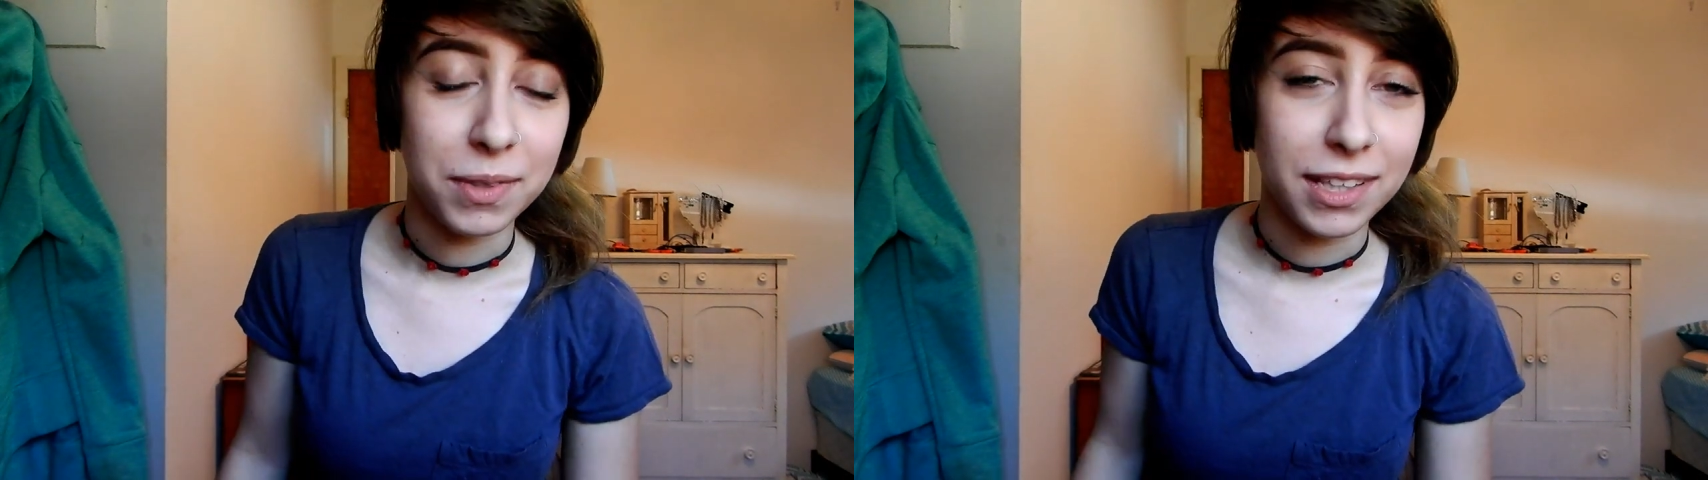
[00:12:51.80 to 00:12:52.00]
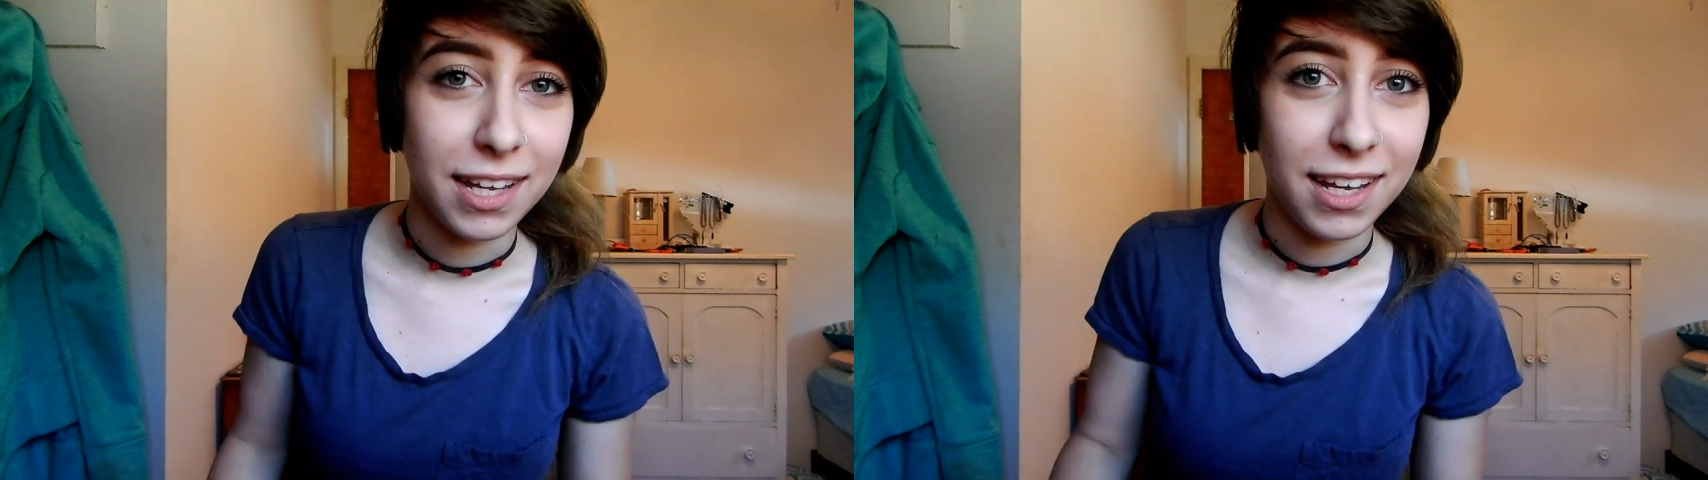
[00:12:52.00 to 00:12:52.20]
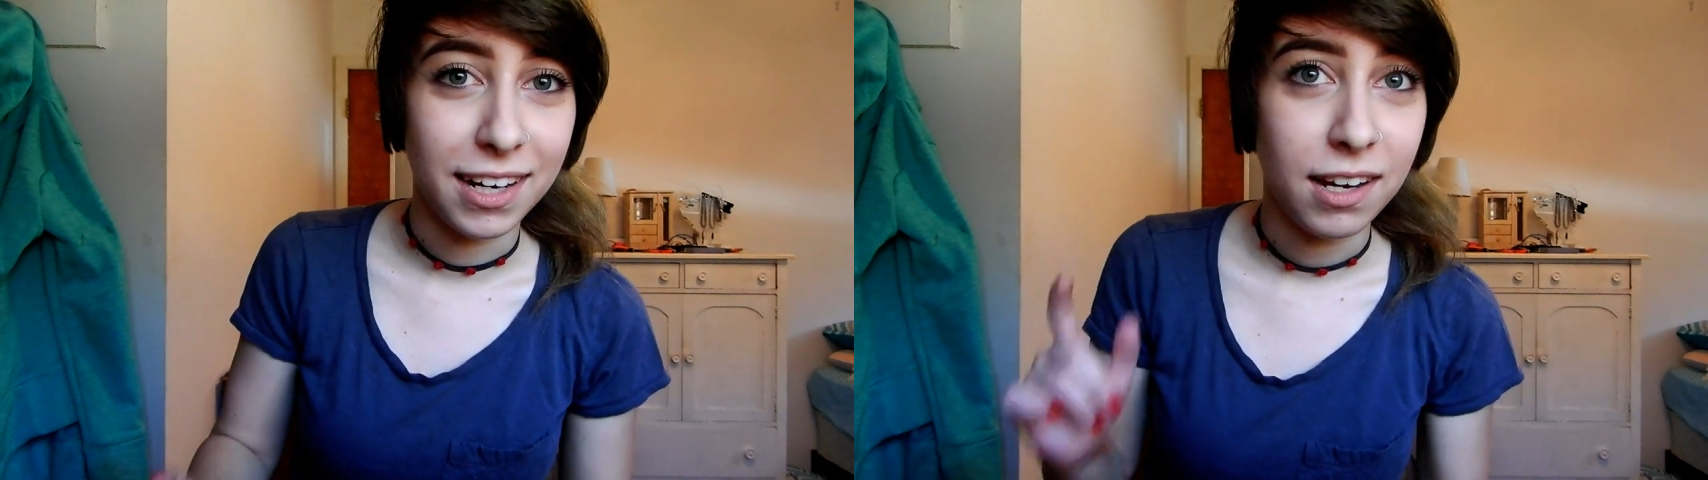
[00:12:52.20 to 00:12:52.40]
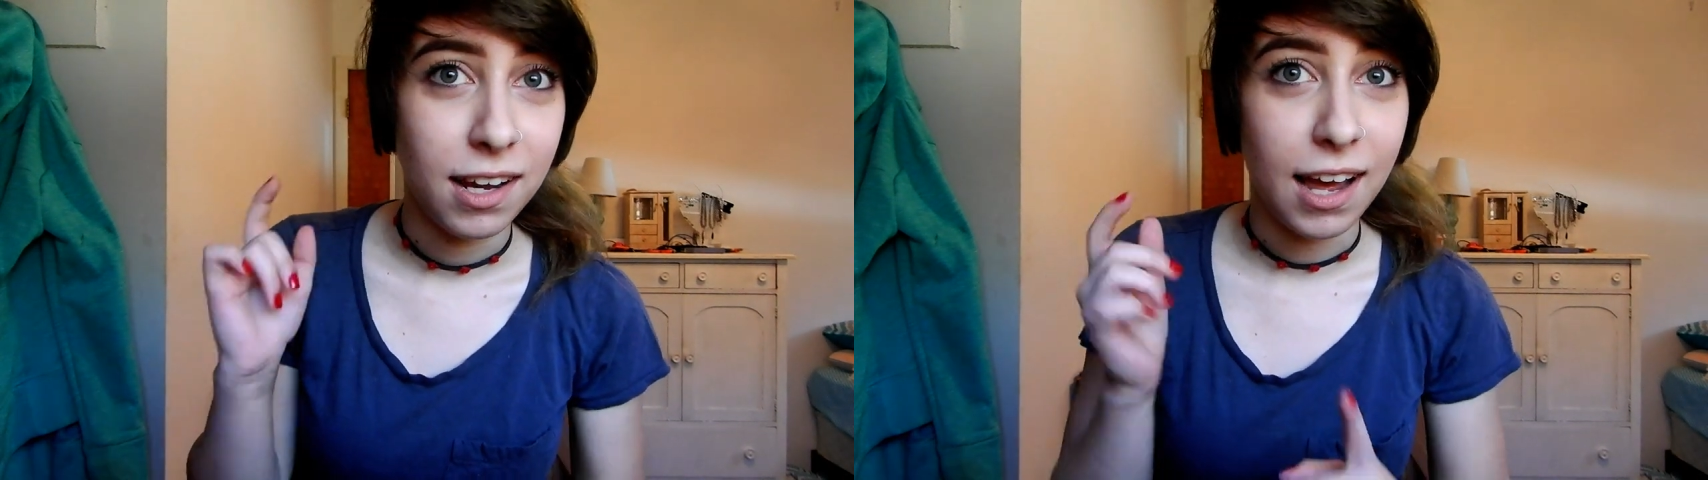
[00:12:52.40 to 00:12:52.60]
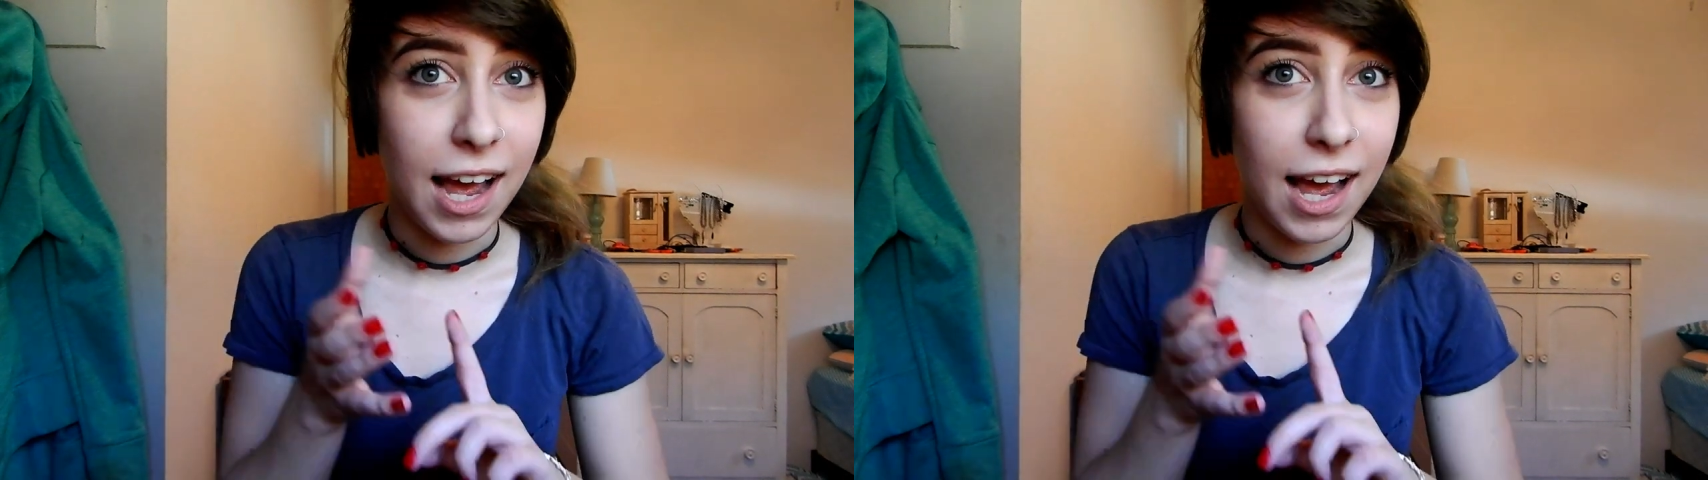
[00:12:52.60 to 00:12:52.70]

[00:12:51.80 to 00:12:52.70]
But then